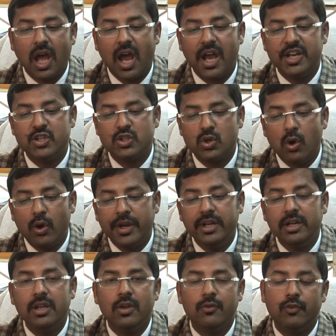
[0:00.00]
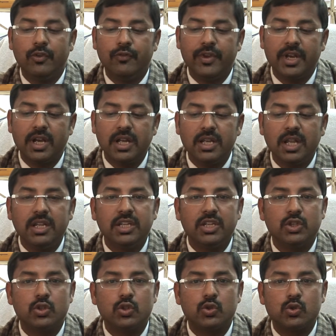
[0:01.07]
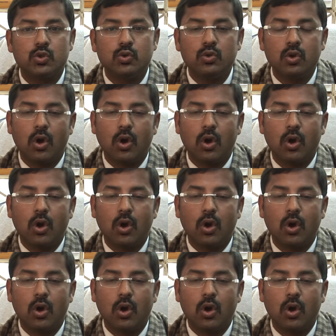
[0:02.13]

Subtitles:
I joined Vivekanand Institute